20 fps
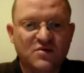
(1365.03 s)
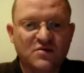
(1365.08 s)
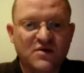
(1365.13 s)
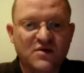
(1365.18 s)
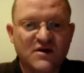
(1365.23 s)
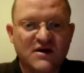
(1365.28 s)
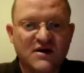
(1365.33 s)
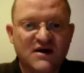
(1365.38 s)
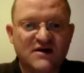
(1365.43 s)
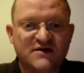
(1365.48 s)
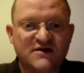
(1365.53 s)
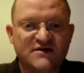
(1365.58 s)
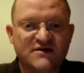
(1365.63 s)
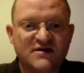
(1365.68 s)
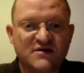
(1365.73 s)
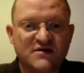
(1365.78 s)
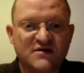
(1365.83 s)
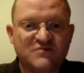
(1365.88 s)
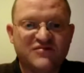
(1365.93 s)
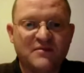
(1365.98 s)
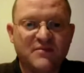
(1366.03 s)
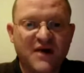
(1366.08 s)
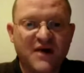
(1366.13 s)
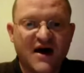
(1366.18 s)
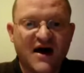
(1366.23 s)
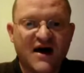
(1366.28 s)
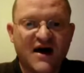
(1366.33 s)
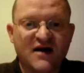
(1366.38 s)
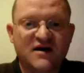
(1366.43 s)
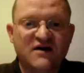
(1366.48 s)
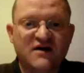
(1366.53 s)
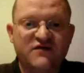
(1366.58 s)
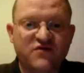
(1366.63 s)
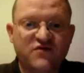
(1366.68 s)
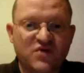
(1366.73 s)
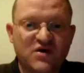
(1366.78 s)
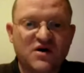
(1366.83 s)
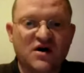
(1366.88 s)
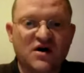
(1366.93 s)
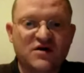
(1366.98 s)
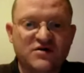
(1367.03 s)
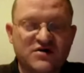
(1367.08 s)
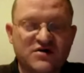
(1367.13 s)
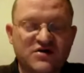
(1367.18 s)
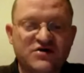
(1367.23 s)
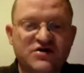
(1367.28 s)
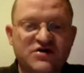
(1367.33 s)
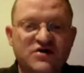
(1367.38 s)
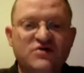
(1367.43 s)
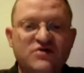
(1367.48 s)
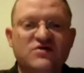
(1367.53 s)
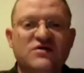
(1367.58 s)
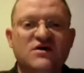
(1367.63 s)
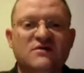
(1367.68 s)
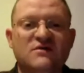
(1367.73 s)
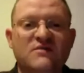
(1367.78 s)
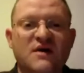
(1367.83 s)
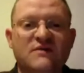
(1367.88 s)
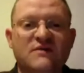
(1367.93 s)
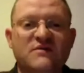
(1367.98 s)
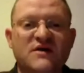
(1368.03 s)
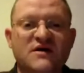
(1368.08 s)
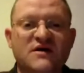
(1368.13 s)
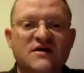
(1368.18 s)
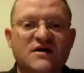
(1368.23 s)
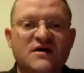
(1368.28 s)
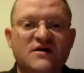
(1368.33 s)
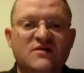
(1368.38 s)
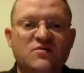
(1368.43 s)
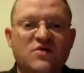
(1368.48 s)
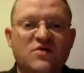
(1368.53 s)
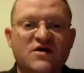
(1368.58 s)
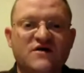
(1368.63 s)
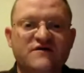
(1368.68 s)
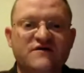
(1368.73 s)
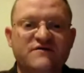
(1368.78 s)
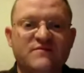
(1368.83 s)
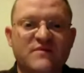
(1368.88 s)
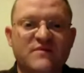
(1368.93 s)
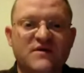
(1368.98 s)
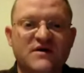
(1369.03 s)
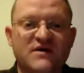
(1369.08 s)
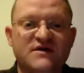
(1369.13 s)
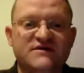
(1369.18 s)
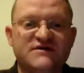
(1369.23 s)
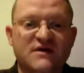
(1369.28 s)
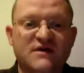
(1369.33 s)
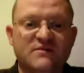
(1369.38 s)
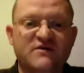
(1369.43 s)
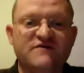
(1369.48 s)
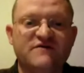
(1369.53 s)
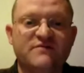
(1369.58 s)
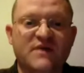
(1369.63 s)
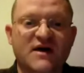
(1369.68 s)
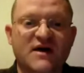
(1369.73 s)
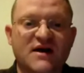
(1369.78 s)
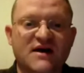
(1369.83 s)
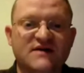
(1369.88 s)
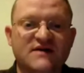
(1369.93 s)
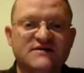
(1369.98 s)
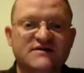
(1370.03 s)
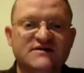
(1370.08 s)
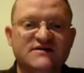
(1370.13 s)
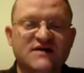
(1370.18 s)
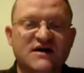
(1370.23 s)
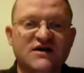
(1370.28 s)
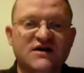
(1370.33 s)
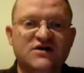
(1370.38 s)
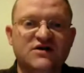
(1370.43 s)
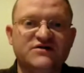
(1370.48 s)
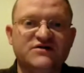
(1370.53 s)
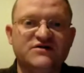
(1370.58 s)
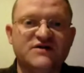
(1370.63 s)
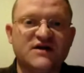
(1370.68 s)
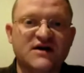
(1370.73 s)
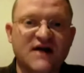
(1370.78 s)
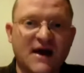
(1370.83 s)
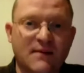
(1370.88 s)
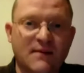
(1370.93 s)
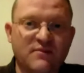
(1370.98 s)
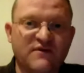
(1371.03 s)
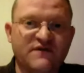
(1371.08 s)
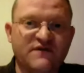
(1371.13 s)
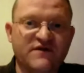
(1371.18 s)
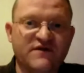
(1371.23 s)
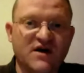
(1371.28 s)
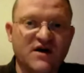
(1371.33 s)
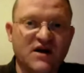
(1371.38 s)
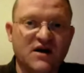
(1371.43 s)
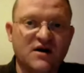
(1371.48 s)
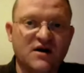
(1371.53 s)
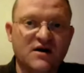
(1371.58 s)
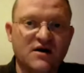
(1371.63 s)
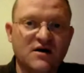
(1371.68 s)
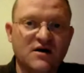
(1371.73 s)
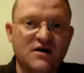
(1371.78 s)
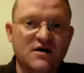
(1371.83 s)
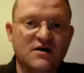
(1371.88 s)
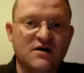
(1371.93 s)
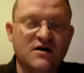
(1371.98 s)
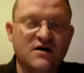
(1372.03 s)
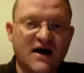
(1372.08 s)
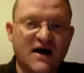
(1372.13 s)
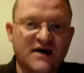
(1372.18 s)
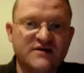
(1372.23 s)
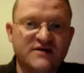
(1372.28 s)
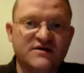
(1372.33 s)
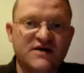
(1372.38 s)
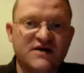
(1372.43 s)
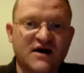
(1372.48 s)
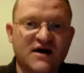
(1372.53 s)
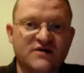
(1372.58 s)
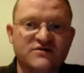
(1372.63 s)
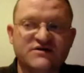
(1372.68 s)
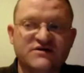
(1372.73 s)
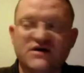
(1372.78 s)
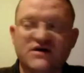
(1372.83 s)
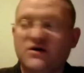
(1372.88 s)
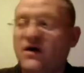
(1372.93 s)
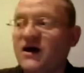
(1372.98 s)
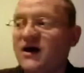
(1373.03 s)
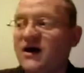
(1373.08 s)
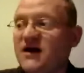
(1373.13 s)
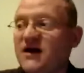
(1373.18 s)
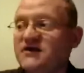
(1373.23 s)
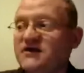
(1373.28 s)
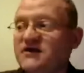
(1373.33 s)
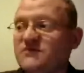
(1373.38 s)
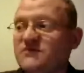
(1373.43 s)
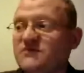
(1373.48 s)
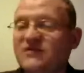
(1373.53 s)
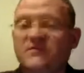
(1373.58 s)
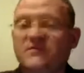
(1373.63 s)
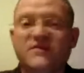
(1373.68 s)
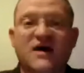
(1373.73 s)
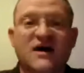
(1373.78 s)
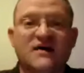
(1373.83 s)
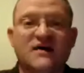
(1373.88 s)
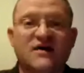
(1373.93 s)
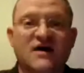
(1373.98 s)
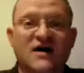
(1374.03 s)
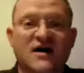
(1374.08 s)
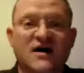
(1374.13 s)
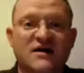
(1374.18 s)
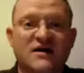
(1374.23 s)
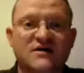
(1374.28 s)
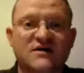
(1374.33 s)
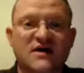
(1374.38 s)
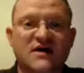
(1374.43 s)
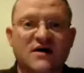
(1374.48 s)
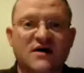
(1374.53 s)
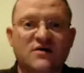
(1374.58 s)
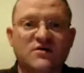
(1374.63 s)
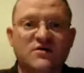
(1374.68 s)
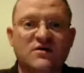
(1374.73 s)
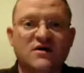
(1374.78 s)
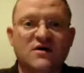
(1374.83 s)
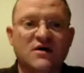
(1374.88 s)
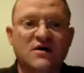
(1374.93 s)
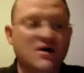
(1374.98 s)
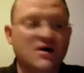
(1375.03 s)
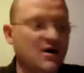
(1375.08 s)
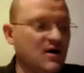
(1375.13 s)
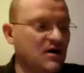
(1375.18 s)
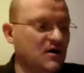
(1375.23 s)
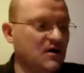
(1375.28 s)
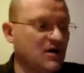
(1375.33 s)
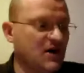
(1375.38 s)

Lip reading: we need to prepare if we're going to do them. I mean, in some of my lessons, I used a gap fill handout, so I had to prepare the handout.